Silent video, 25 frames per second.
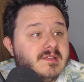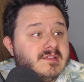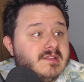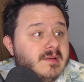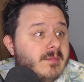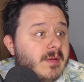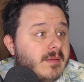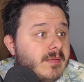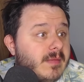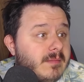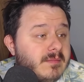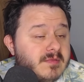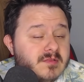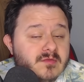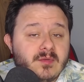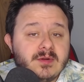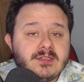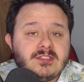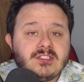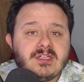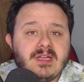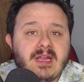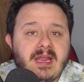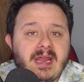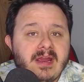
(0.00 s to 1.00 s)
some of them
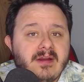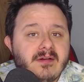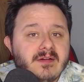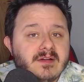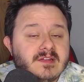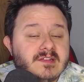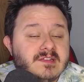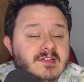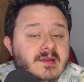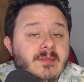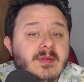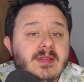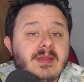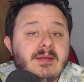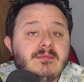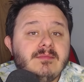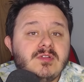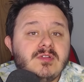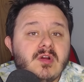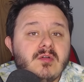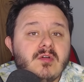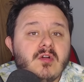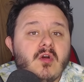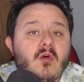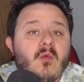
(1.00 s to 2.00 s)
switching to Harris, some of them
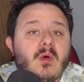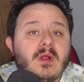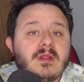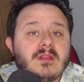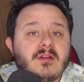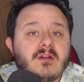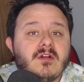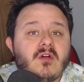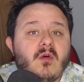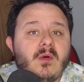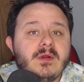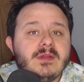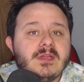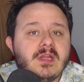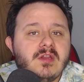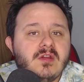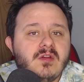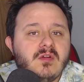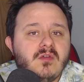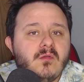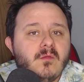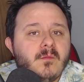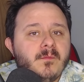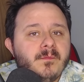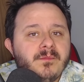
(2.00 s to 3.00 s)
don't know what they're going to
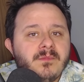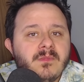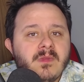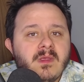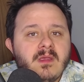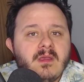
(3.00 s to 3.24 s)
do.